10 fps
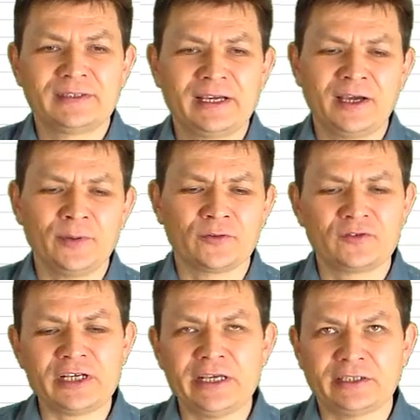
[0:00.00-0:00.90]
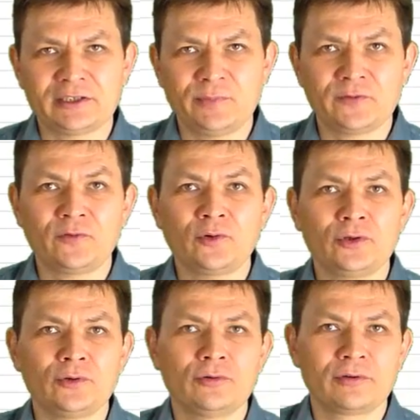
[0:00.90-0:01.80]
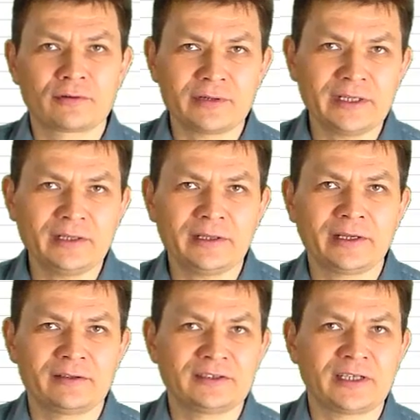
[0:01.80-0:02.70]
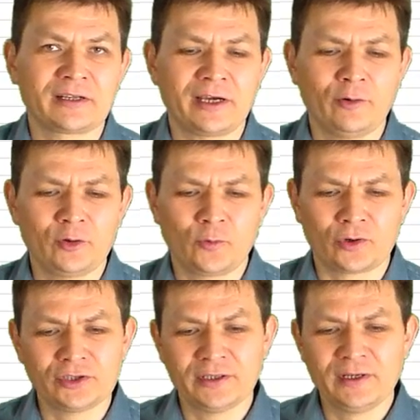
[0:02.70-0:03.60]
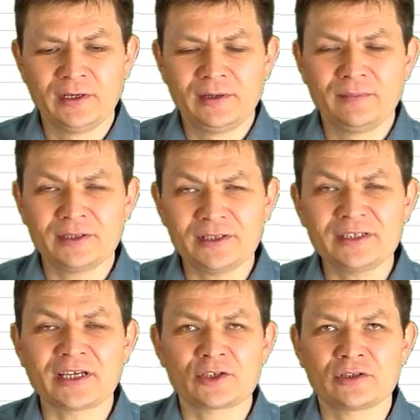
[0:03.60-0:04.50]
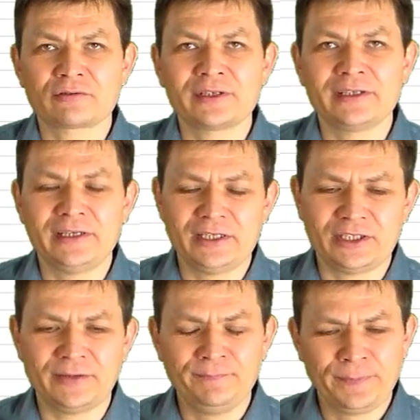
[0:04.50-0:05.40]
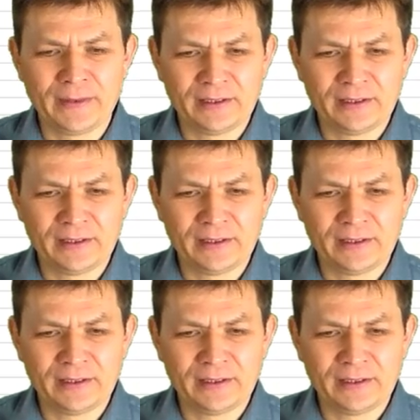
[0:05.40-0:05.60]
a couple of takes before you really understand how it works. But it is actually really easy.